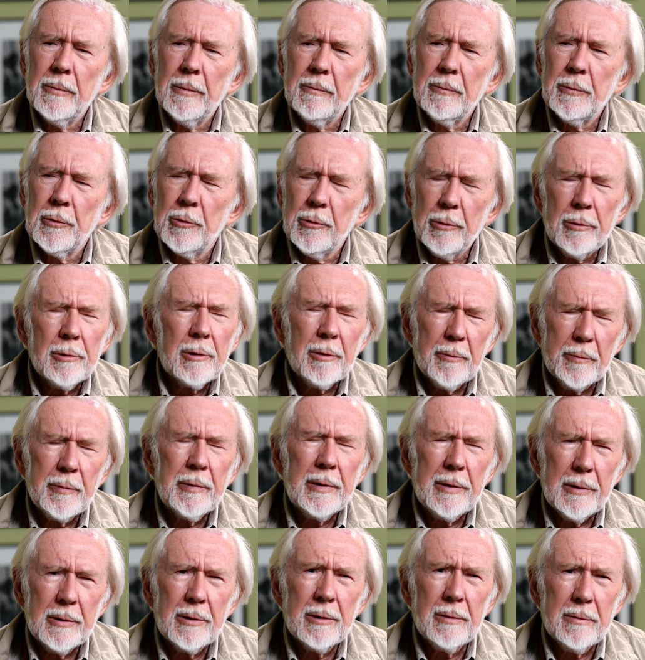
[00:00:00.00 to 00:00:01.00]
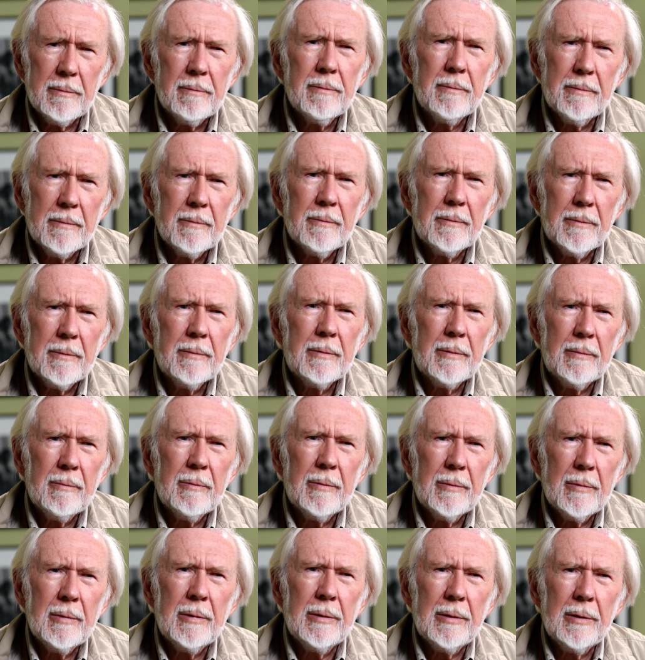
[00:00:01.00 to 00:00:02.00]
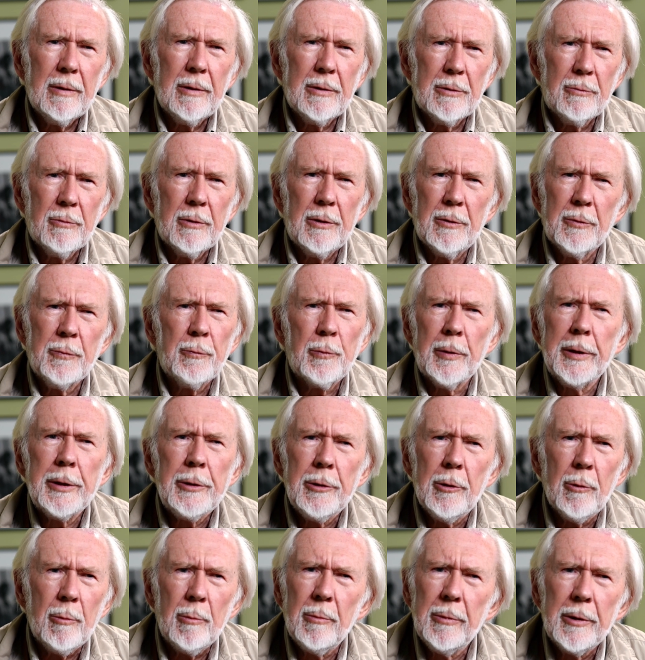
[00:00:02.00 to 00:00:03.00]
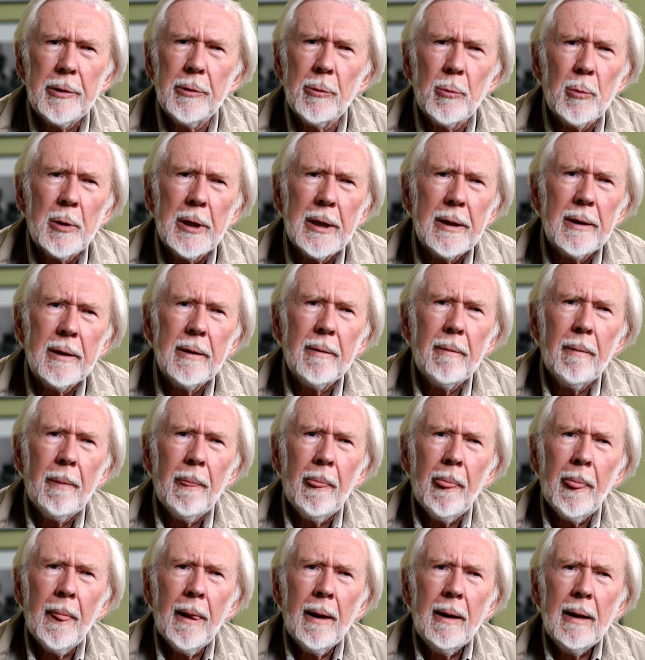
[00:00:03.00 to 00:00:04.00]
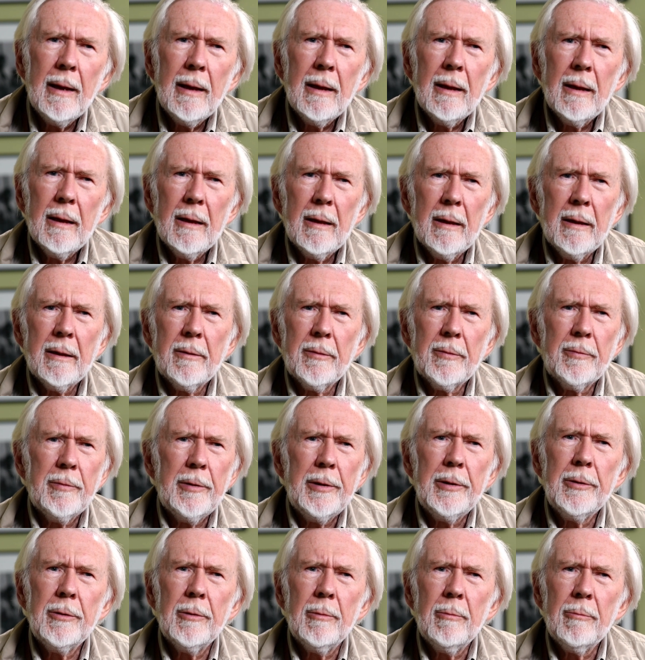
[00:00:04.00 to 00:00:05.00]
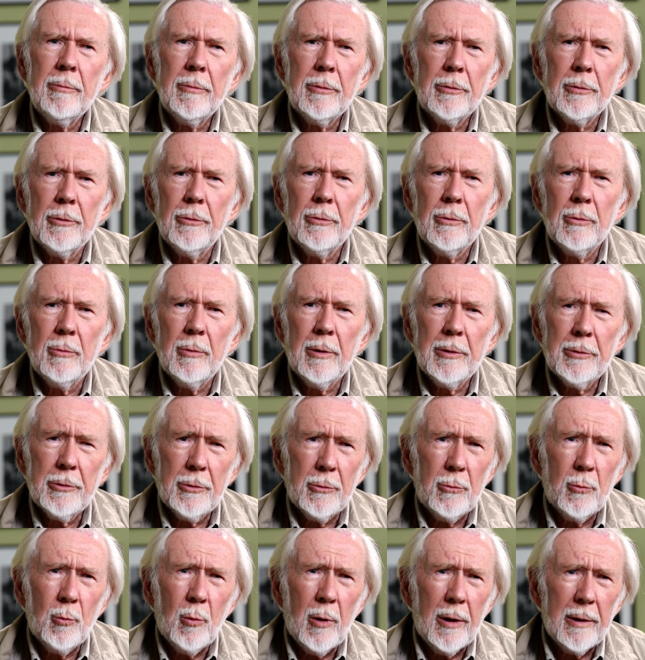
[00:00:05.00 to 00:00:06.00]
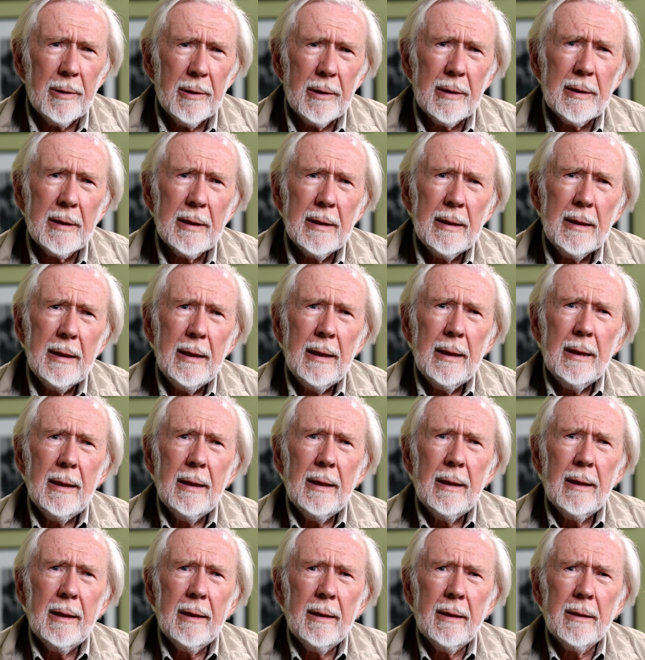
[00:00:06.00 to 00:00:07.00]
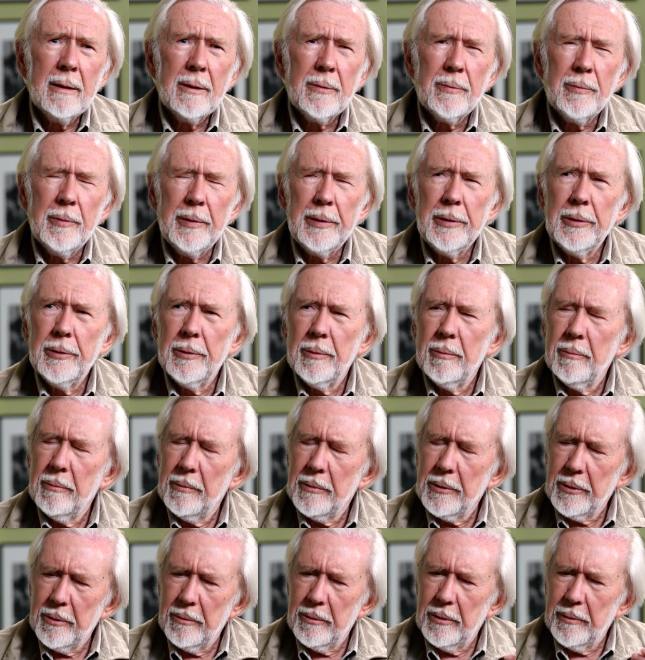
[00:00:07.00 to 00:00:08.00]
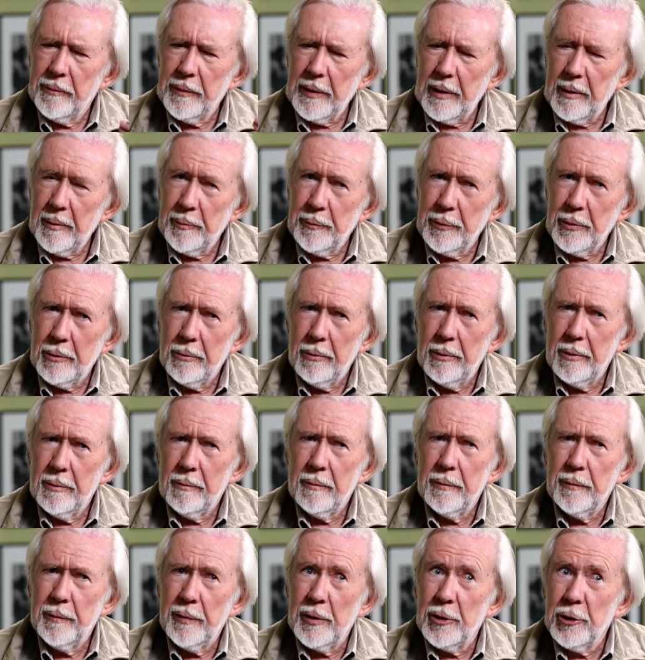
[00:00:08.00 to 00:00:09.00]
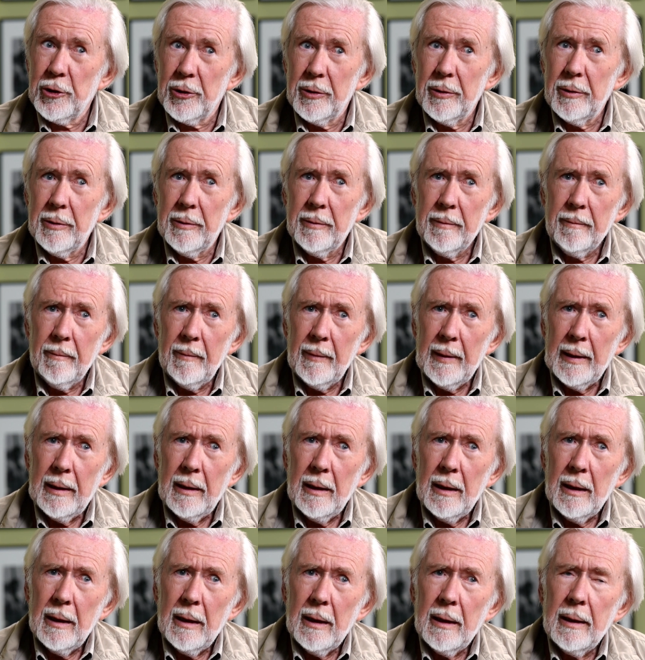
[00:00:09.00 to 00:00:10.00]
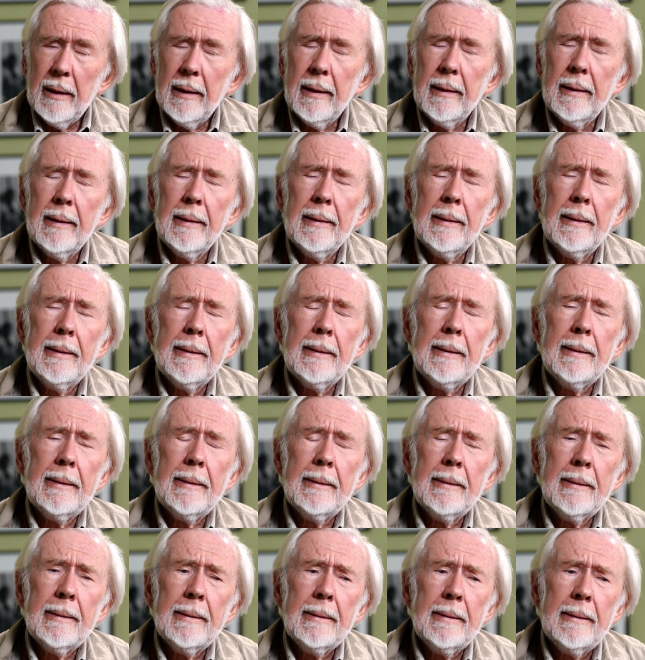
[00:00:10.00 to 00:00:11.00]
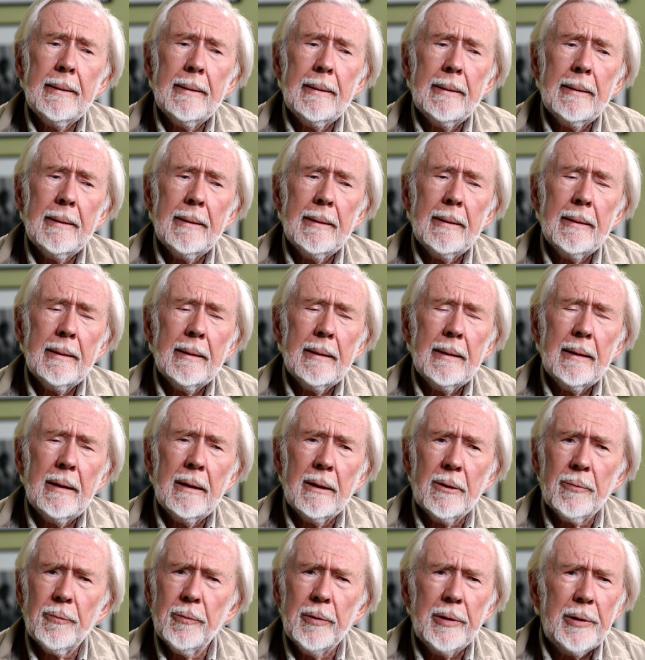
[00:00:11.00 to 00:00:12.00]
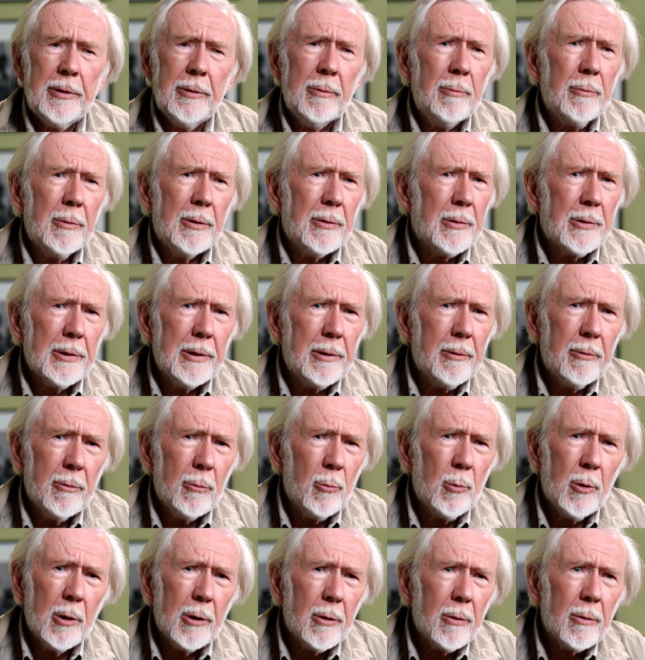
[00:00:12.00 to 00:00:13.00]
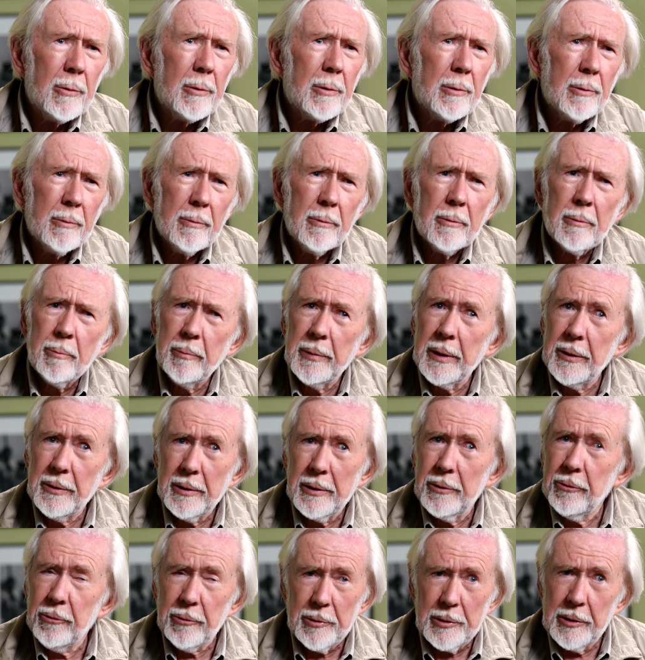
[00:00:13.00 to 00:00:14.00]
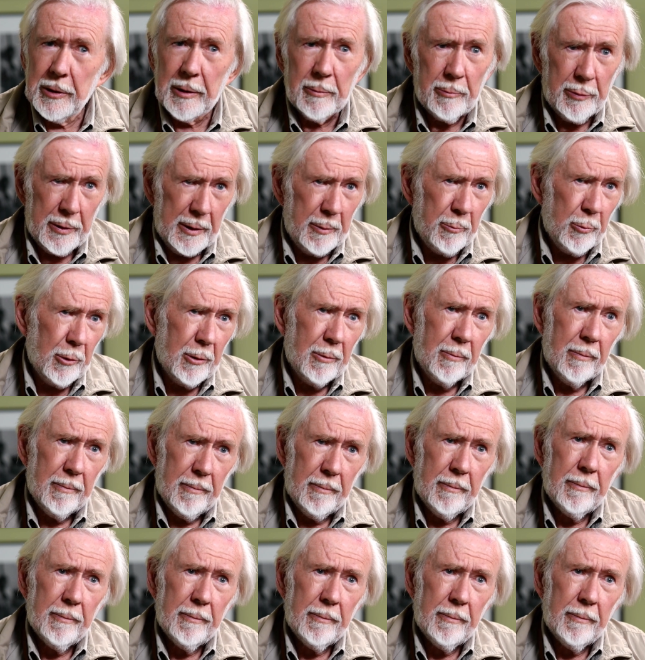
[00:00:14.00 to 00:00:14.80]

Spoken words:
photography is freedom in a way. It's freedom to do what you want. It's freedom to develop your own vision. And it's freedom to see the world, to meet interesting people.